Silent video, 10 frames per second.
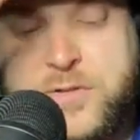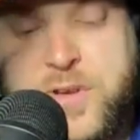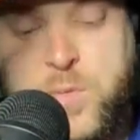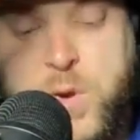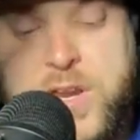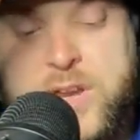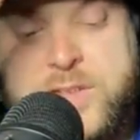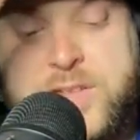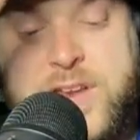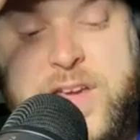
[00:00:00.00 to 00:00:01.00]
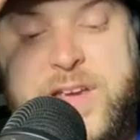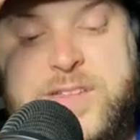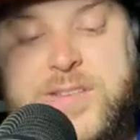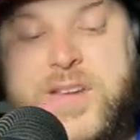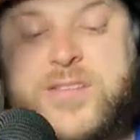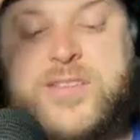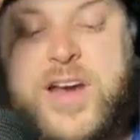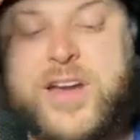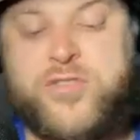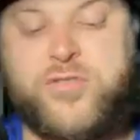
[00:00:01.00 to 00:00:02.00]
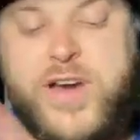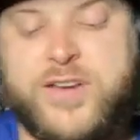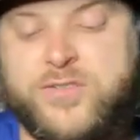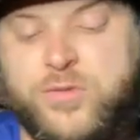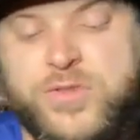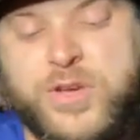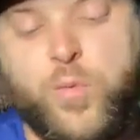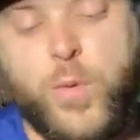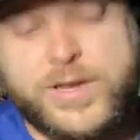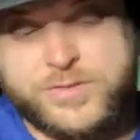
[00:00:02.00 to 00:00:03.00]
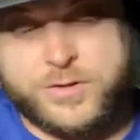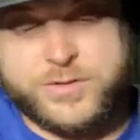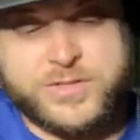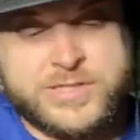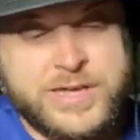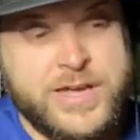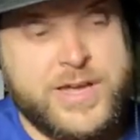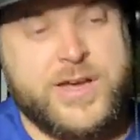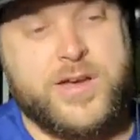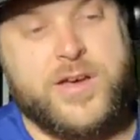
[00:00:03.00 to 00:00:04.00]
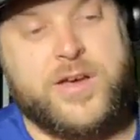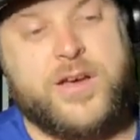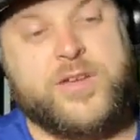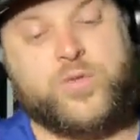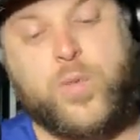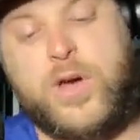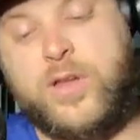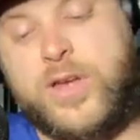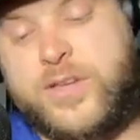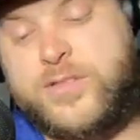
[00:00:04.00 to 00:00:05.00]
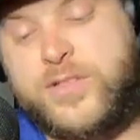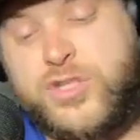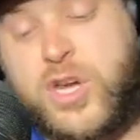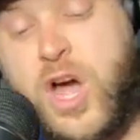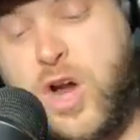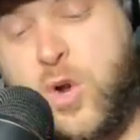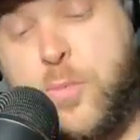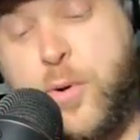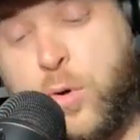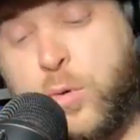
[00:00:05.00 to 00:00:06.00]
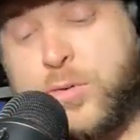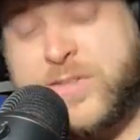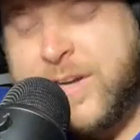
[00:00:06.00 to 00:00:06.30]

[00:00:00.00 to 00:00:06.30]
Dinwiddie today has done a sign and trade to the Wizards, as well as the Chicago Bulls